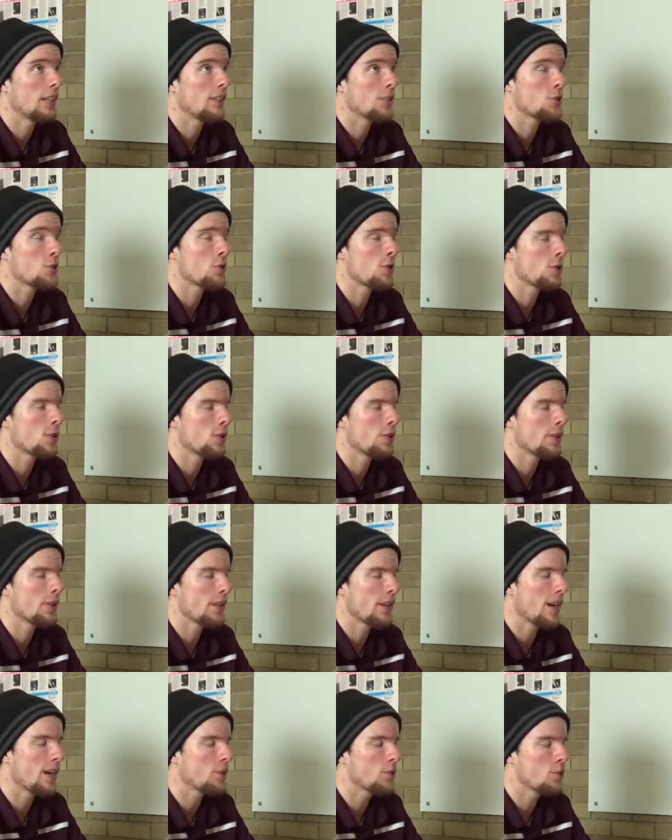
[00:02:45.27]
struggle with
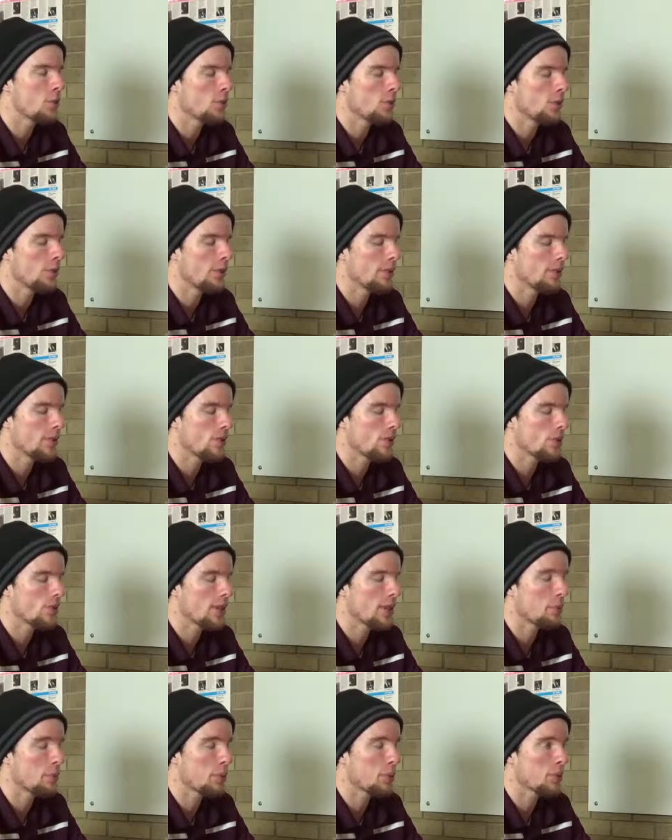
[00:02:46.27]
that I struggle with is
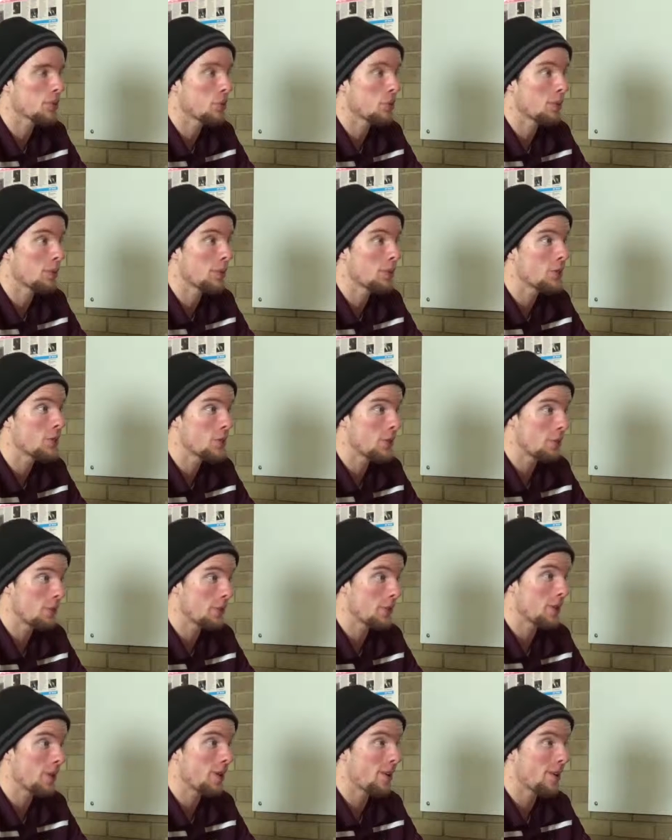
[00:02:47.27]
just like personal
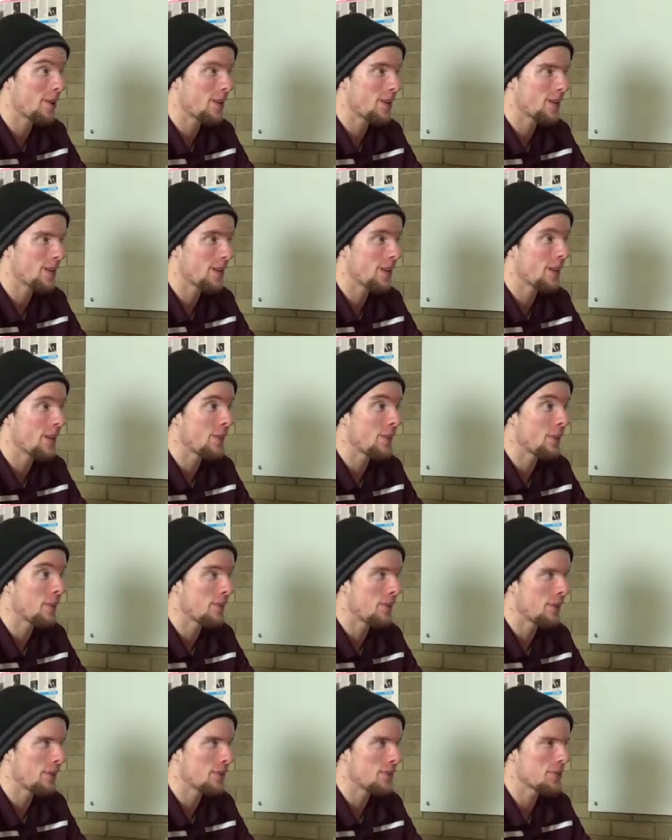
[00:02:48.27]
relationships are hard and they're
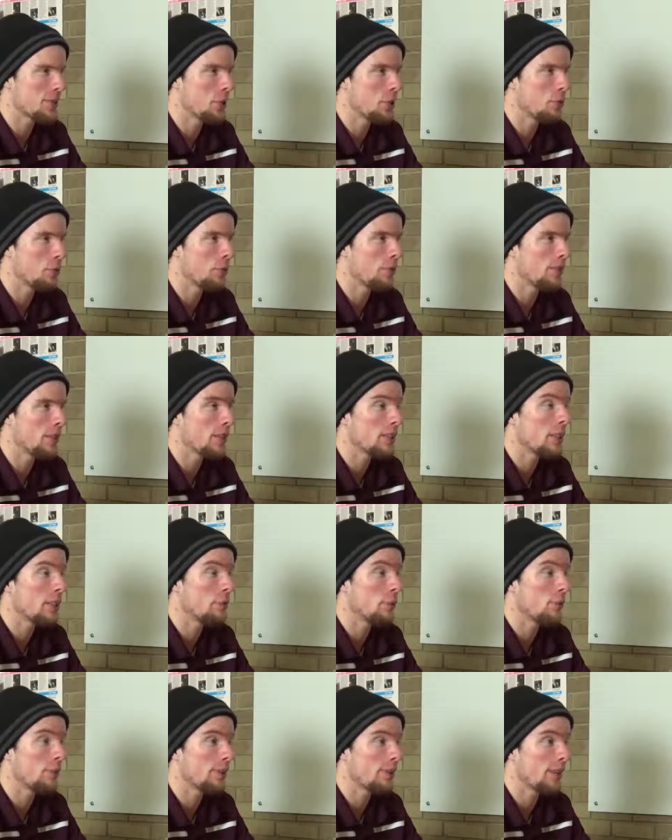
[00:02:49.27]
very slow moving. They
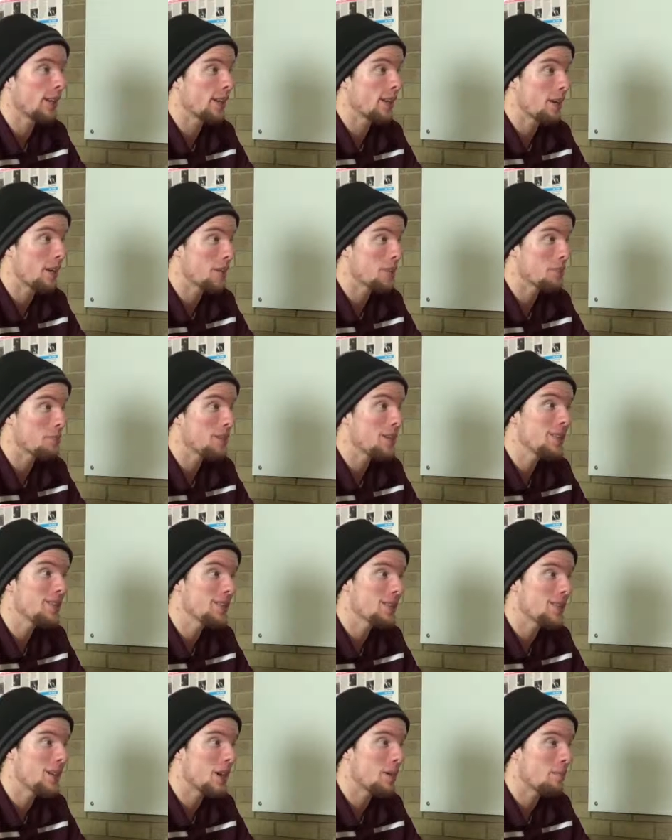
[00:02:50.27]
move at like God's
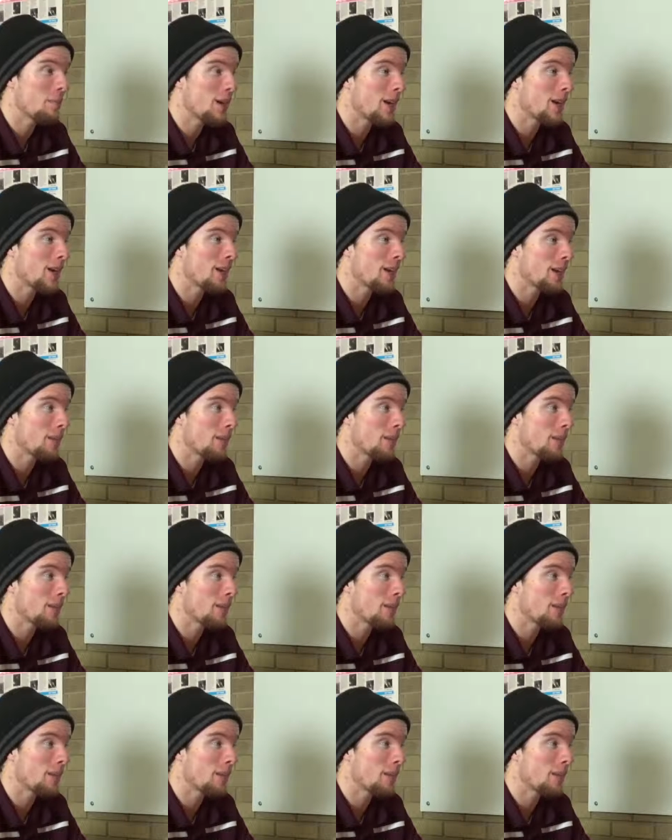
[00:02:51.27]
pace and not mine.